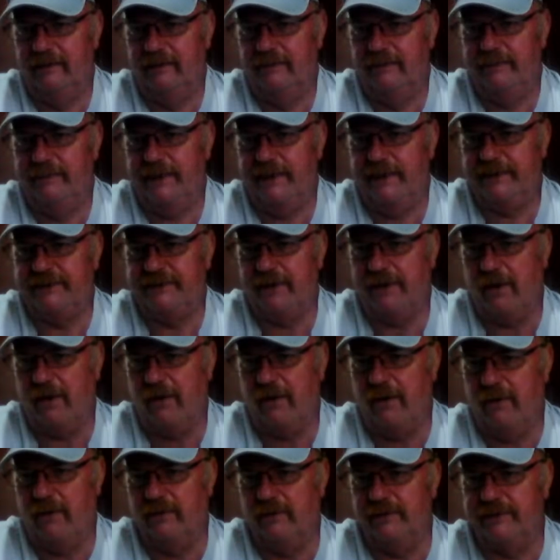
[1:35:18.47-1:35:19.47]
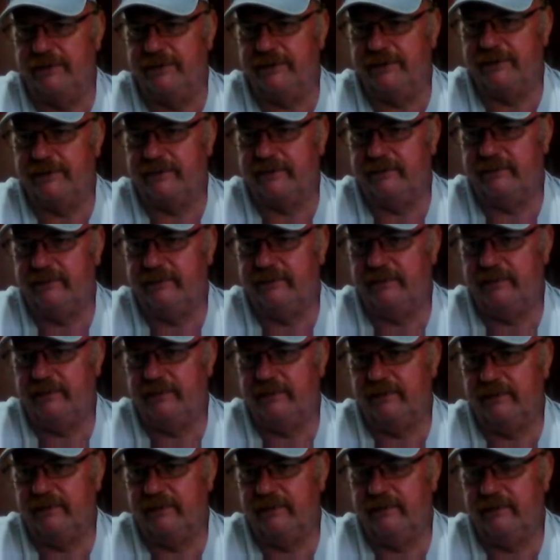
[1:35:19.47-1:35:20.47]
Big Tones
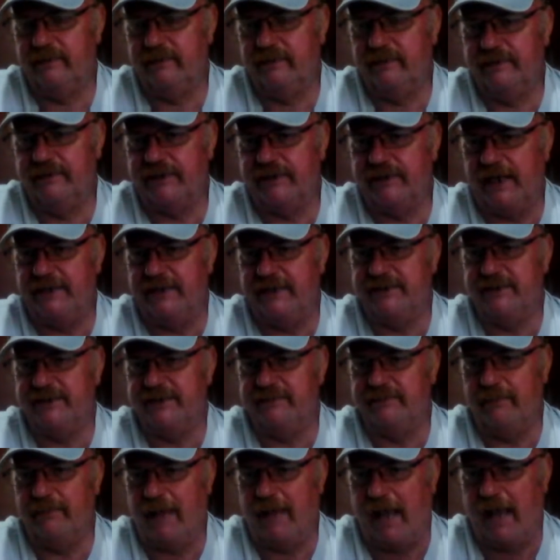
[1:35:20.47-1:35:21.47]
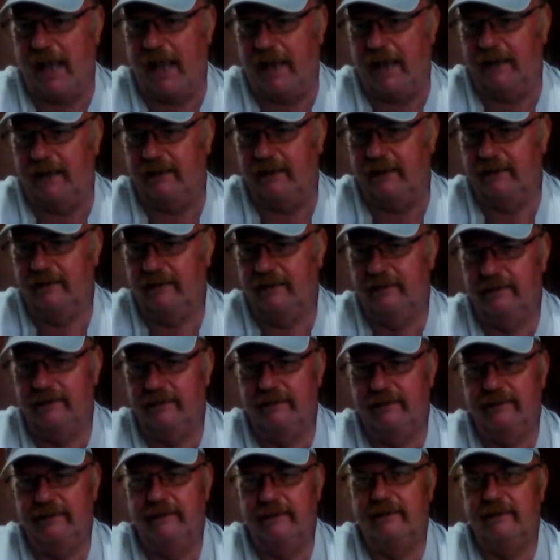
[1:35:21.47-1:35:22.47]
changed his mind.
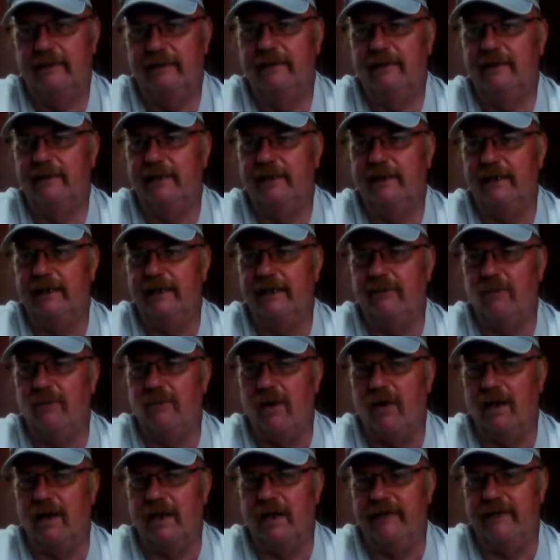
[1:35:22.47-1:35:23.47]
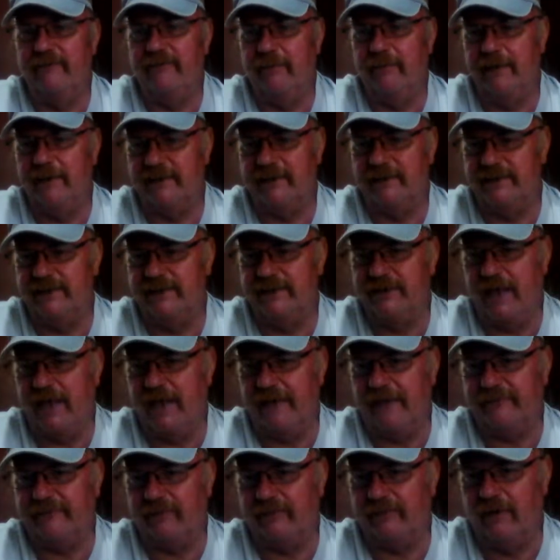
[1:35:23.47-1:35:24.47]
He didn't want to leave a message
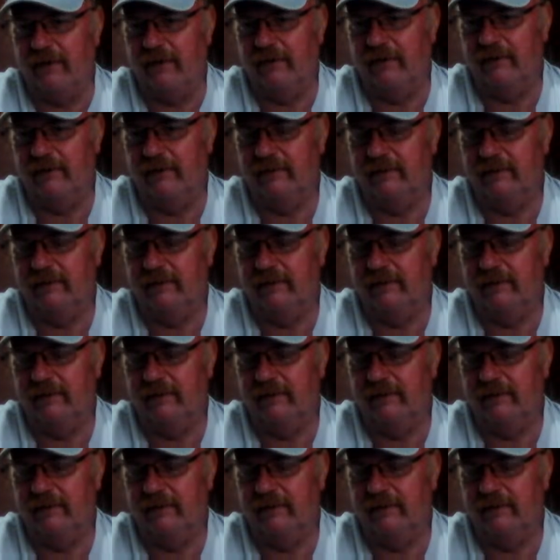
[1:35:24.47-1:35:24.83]
after all.